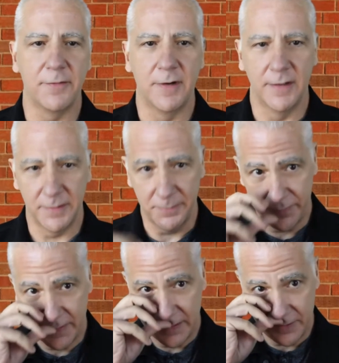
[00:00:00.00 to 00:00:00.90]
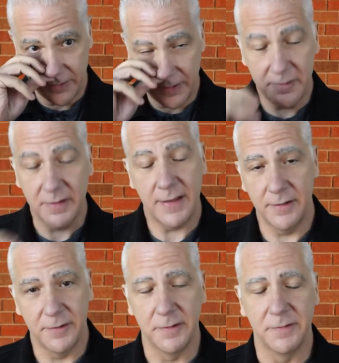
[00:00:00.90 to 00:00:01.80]
wrong. Turns out you
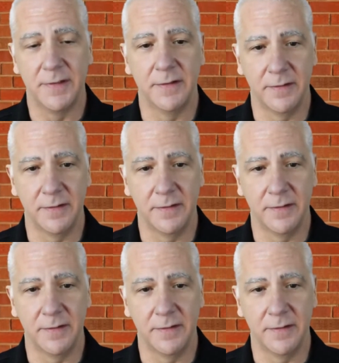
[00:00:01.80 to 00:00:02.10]
can't do it wrong.